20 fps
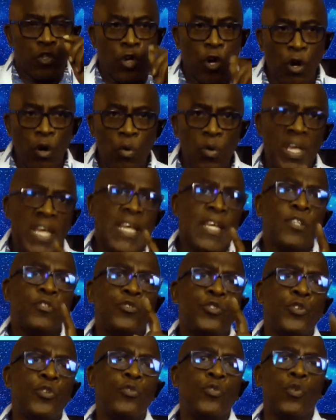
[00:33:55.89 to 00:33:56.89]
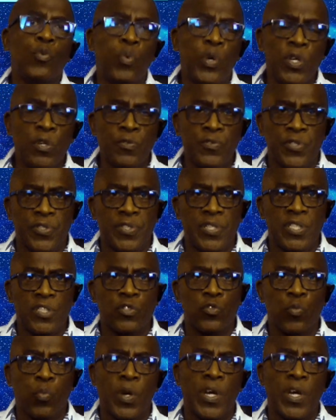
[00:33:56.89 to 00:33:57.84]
go into the wilderness,